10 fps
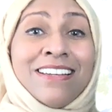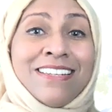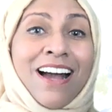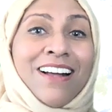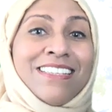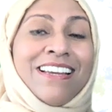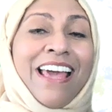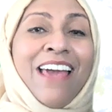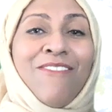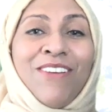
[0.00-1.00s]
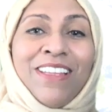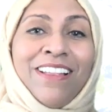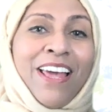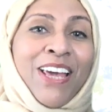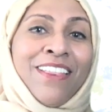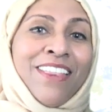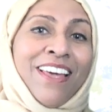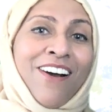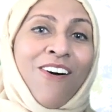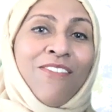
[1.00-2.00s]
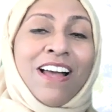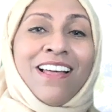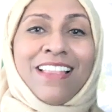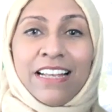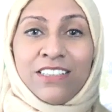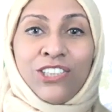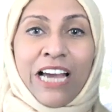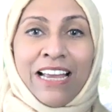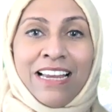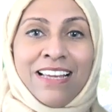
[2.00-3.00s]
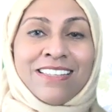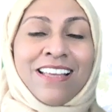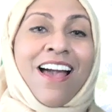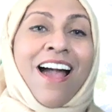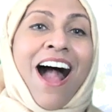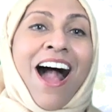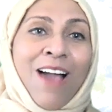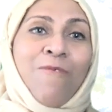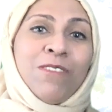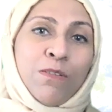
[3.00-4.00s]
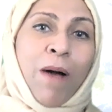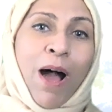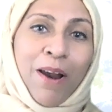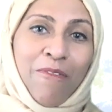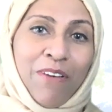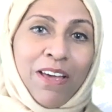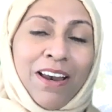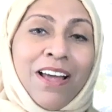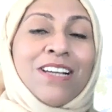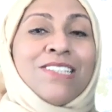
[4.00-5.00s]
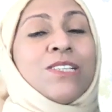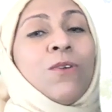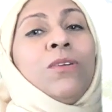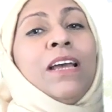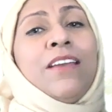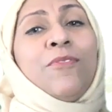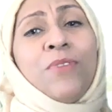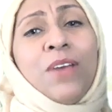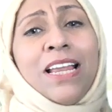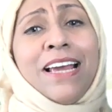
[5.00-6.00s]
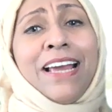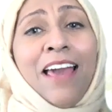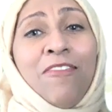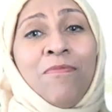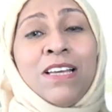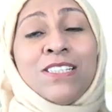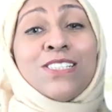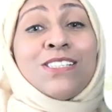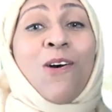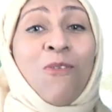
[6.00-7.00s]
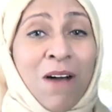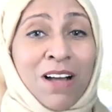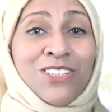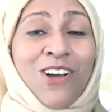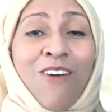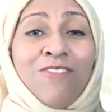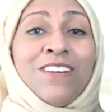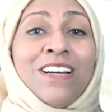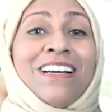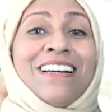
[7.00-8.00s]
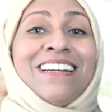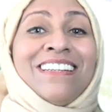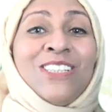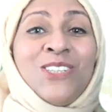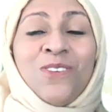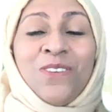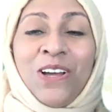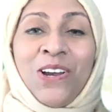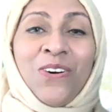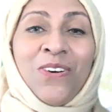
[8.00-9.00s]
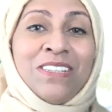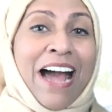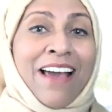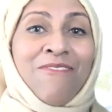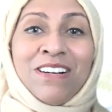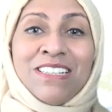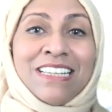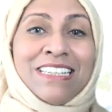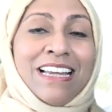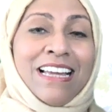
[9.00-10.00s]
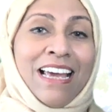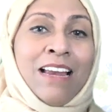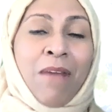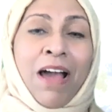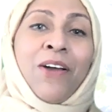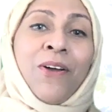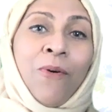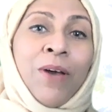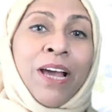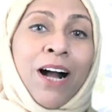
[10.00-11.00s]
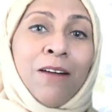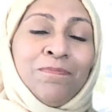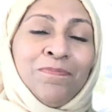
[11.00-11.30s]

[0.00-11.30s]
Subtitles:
dance, and everything that you can think of that's Chinese. I was part of it. So it really gave me so much of, diversity in my growing up.